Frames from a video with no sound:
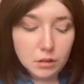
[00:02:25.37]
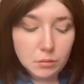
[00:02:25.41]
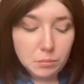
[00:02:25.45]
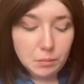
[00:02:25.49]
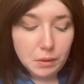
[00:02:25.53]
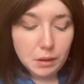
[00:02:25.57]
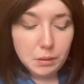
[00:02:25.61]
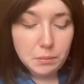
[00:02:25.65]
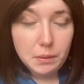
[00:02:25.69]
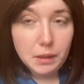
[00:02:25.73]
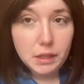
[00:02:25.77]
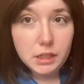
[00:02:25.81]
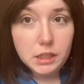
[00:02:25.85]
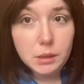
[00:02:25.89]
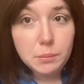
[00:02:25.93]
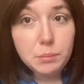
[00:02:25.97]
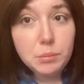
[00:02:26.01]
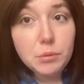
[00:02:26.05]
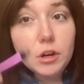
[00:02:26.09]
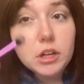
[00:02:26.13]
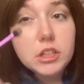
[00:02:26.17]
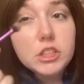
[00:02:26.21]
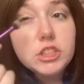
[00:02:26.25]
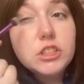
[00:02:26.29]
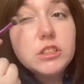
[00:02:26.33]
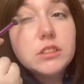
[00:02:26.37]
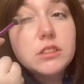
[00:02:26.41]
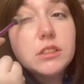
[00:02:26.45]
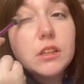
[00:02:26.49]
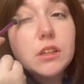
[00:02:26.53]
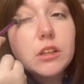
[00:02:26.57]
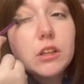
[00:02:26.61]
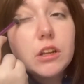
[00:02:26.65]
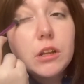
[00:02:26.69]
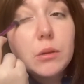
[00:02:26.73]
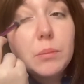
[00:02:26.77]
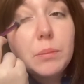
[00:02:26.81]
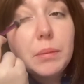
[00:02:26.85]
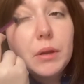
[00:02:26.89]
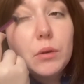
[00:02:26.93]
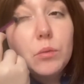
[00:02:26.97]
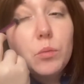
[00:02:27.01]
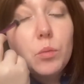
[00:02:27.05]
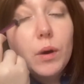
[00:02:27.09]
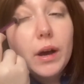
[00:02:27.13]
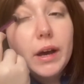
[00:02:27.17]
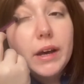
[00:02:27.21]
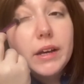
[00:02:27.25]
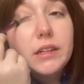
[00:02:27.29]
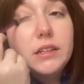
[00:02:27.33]
My makeup brush is a little
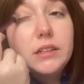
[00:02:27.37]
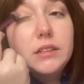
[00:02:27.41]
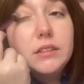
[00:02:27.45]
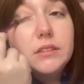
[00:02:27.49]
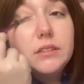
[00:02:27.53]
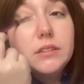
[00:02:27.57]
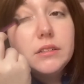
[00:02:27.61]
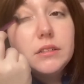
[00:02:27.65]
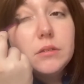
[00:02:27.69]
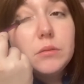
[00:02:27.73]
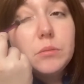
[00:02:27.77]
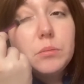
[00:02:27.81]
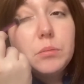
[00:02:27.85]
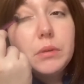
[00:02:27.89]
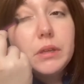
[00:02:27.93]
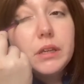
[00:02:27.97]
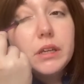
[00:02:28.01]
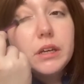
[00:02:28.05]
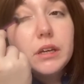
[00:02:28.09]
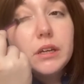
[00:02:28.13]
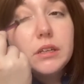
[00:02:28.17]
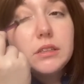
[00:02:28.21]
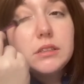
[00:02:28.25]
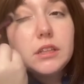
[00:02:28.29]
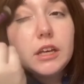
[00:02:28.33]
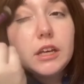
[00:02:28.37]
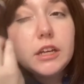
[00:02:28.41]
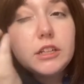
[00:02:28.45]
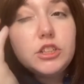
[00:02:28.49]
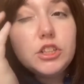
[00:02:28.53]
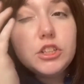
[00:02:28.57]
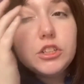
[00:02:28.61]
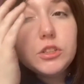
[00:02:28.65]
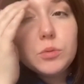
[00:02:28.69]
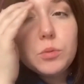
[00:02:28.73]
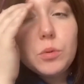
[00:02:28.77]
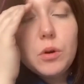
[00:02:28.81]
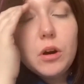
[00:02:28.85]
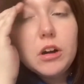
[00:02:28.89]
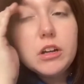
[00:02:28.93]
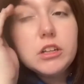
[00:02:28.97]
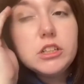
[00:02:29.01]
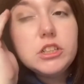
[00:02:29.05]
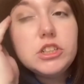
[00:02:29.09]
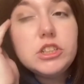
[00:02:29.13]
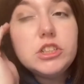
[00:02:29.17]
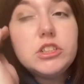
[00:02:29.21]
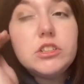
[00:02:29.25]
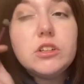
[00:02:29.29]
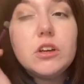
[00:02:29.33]
bit wet because I just
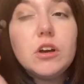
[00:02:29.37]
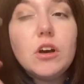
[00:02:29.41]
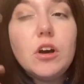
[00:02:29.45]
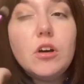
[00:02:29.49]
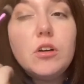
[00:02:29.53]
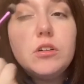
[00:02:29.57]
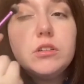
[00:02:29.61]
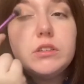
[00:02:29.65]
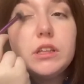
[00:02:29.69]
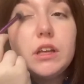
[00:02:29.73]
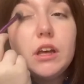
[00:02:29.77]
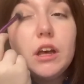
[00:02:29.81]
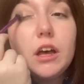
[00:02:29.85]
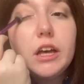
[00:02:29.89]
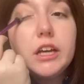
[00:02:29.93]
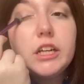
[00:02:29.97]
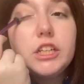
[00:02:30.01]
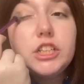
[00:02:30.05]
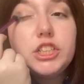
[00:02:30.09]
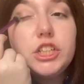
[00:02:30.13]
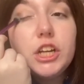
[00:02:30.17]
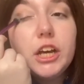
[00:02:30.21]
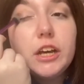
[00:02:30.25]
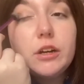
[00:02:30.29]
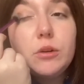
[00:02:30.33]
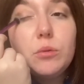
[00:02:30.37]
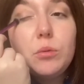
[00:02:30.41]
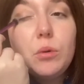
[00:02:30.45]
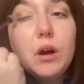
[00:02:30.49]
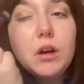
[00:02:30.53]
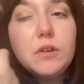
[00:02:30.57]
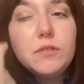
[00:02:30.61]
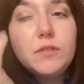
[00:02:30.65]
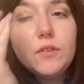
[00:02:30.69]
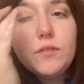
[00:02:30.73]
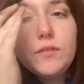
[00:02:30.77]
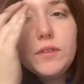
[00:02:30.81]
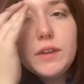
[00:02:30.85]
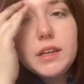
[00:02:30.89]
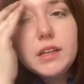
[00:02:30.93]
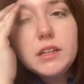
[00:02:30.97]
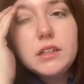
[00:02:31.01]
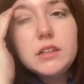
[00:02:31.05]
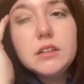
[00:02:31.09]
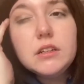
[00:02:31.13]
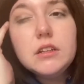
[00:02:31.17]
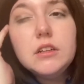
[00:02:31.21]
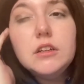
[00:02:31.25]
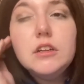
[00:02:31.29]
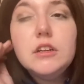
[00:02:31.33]
washed all the eyeshadow off of
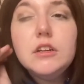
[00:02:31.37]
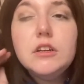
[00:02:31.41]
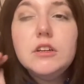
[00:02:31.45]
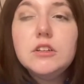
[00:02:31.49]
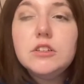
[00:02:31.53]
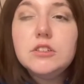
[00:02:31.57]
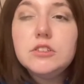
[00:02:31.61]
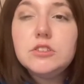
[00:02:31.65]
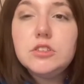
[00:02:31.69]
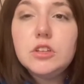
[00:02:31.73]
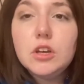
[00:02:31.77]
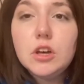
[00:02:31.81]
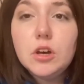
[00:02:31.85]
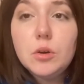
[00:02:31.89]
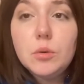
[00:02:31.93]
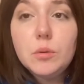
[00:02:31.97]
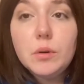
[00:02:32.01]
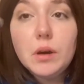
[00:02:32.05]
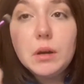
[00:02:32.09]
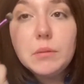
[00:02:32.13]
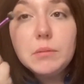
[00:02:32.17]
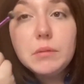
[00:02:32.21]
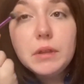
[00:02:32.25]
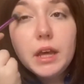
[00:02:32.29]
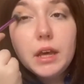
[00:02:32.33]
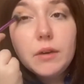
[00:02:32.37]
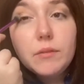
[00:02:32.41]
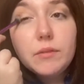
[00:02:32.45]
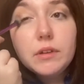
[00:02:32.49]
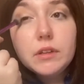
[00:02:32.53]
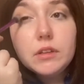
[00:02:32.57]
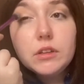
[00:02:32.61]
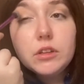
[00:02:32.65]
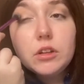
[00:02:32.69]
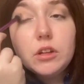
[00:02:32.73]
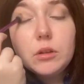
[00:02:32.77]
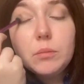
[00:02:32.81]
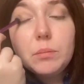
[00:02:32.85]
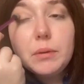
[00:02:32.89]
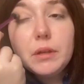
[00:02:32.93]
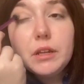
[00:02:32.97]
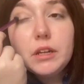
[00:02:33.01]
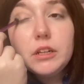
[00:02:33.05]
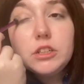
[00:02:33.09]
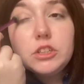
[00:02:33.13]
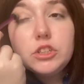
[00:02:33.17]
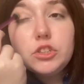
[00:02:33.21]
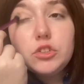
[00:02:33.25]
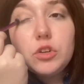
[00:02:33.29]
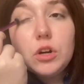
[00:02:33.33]
it, so I'm having a little
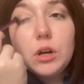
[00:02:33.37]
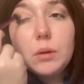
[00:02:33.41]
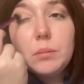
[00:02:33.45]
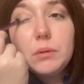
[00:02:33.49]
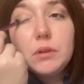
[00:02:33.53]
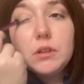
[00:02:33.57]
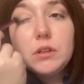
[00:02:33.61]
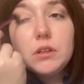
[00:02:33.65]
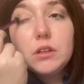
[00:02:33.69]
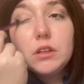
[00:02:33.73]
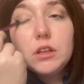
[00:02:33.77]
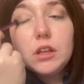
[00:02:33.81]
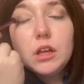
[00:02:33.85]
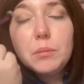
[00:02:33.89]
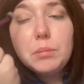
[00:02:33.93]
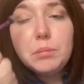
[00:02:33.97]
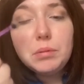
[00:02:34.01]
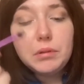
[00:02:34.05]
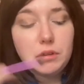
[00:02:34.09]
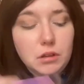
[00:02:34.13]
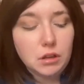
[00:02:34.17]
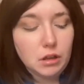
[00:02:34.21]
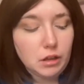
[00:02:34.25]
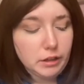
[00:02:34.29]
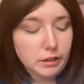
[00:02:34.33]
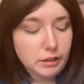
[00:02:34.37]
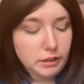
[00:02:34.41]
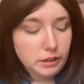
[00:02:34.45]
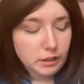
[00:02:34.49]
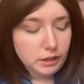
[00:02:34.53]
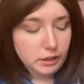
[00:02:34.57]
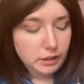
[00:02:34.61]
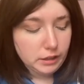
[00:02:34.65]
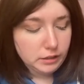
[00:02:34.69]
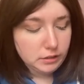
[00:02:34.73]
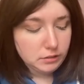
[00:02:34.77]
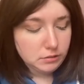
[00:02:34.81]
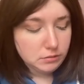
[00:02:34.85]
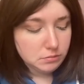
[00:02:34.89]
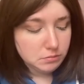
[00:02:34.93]
bit trouble applying it.